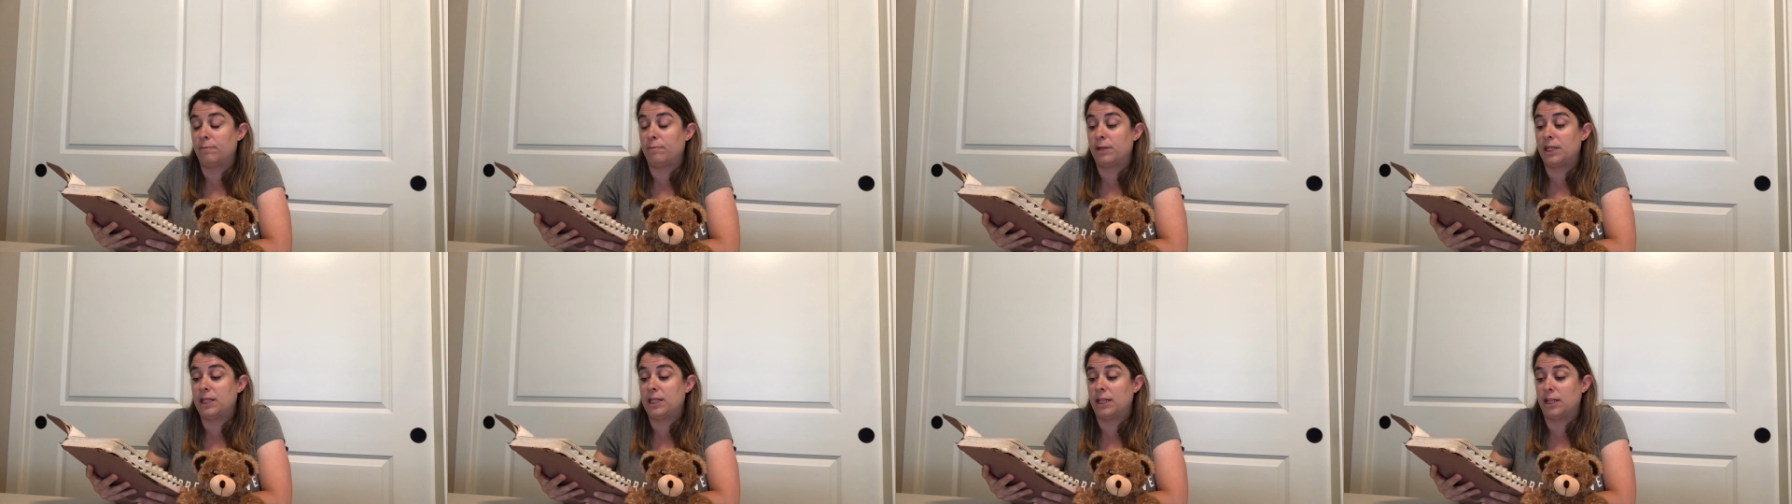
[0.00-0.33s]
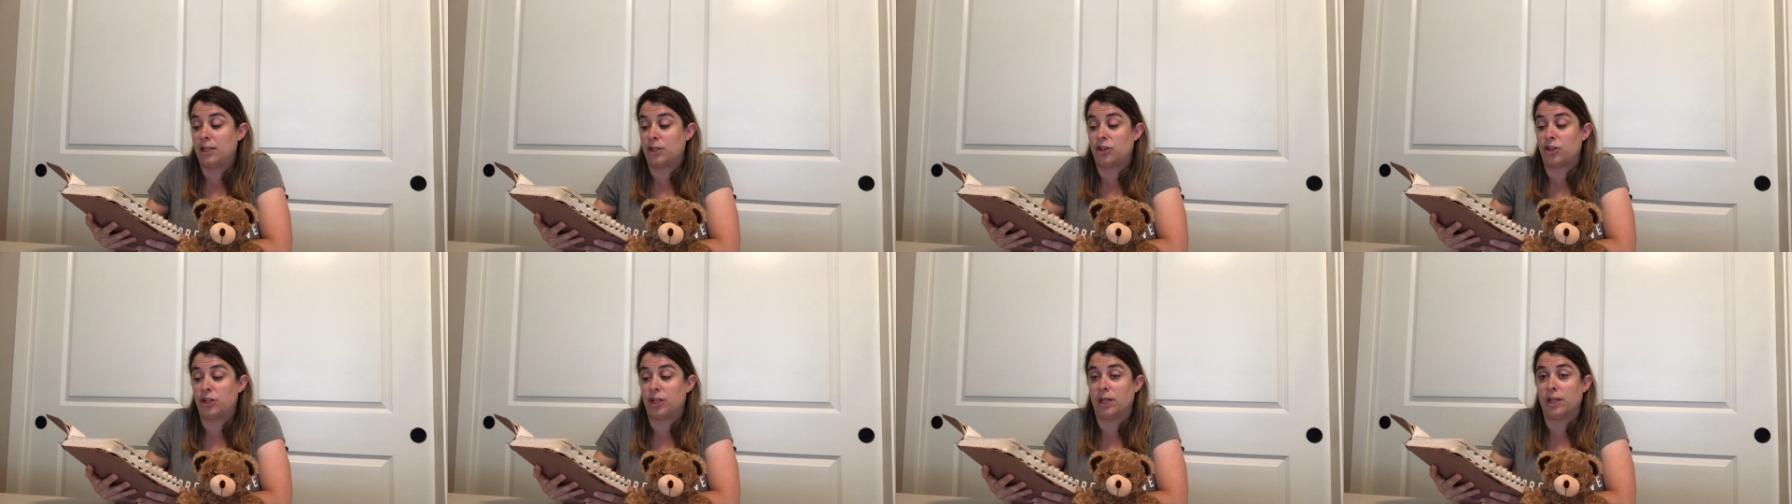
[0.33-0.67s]

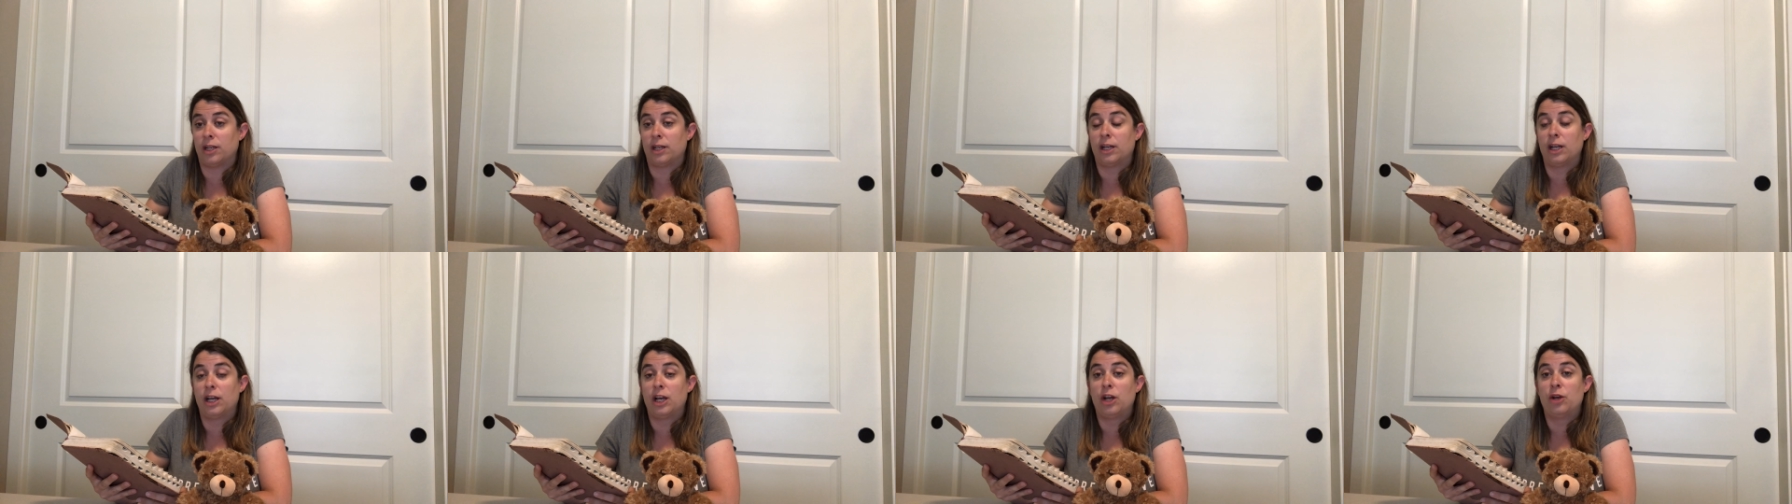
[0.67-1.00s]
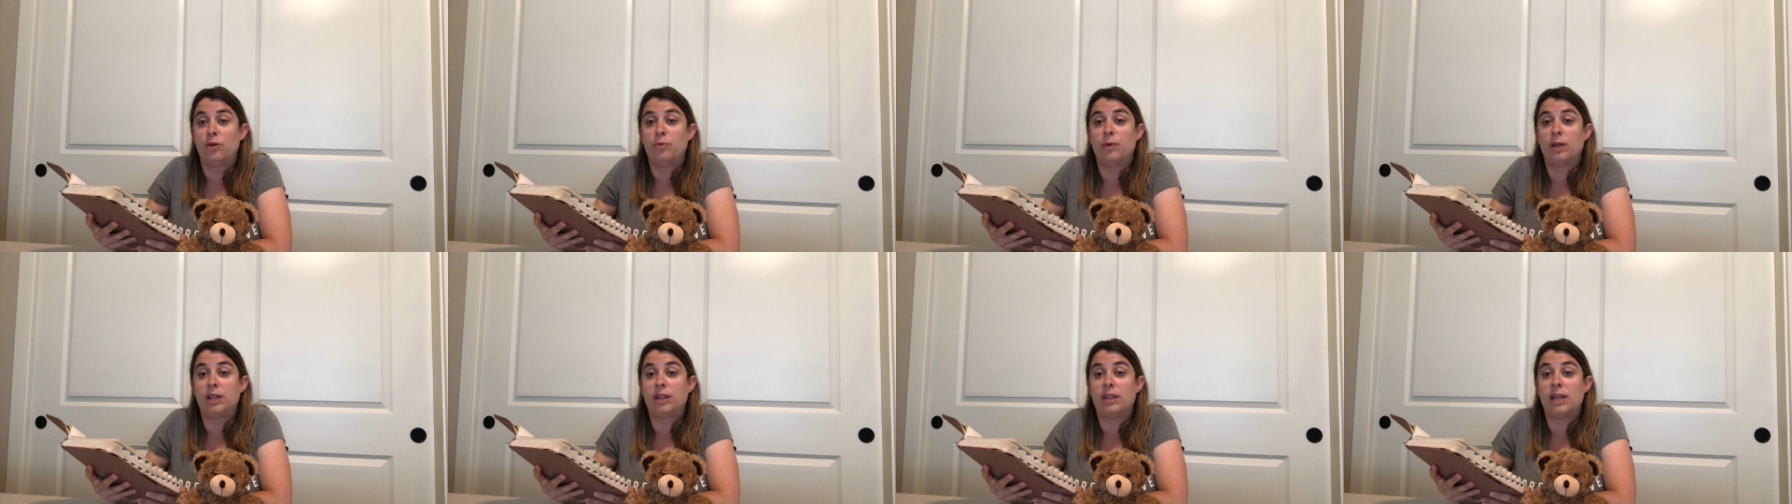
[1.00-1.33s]
petition,
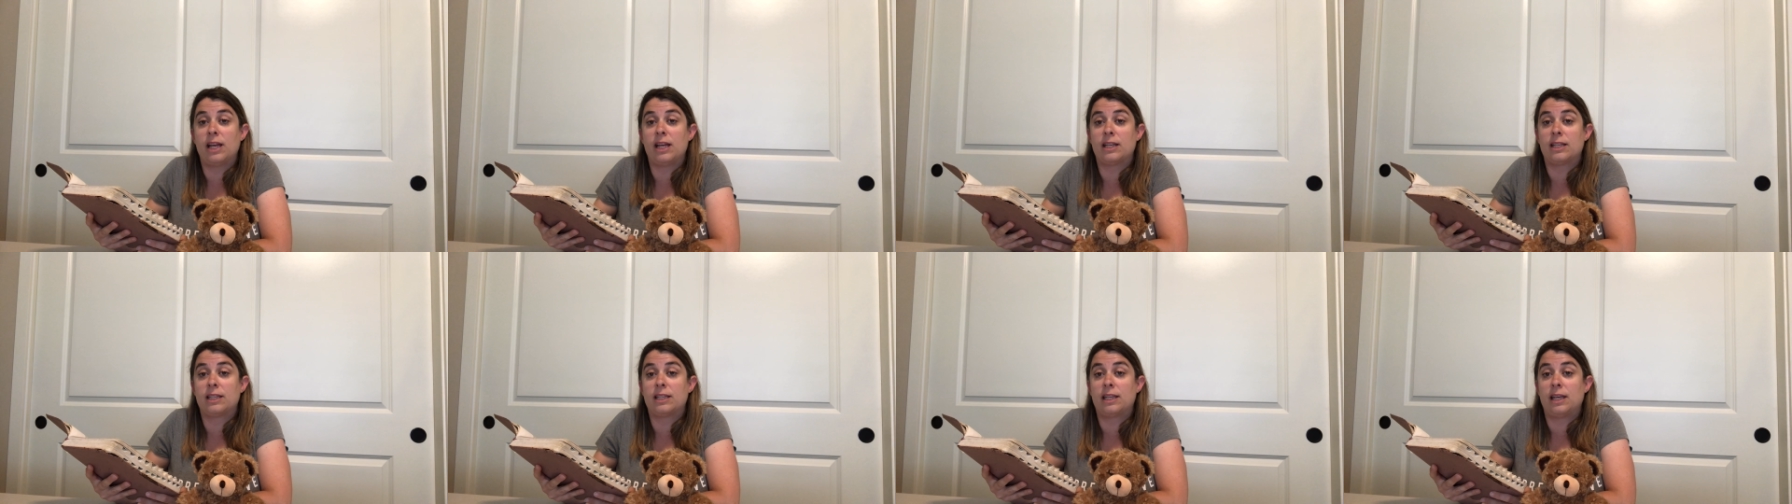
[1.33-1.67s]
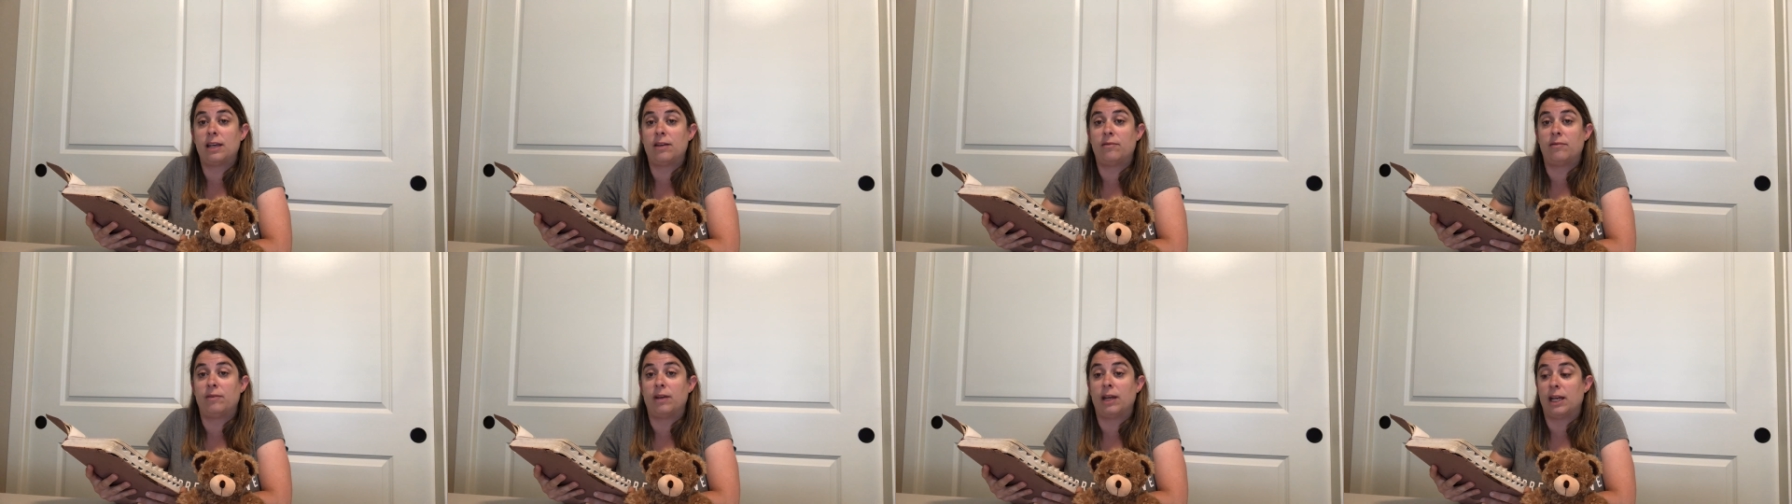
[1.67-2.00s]
with
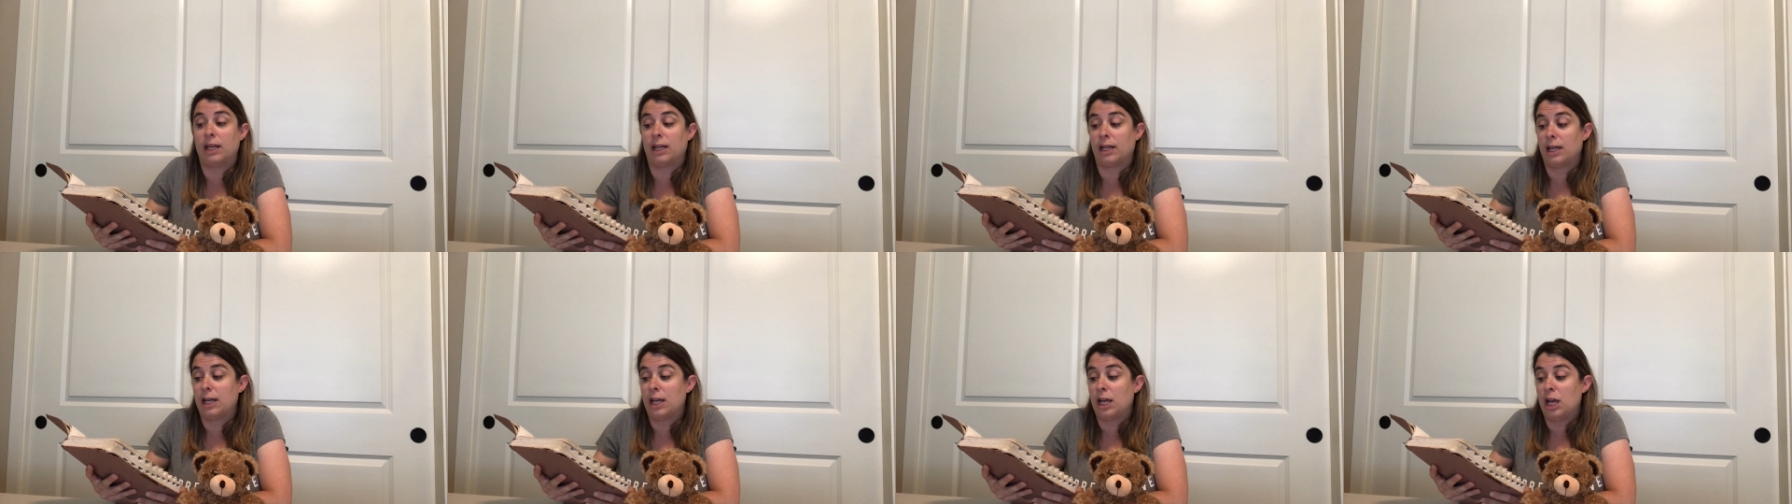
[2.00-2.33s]
thanksgiving,